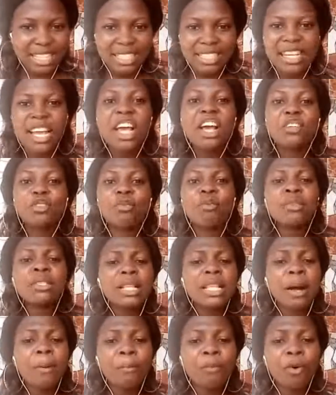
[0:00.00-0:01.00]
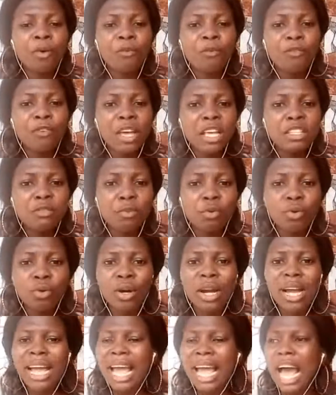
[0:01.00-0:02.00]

So most times when I'm on Facebook,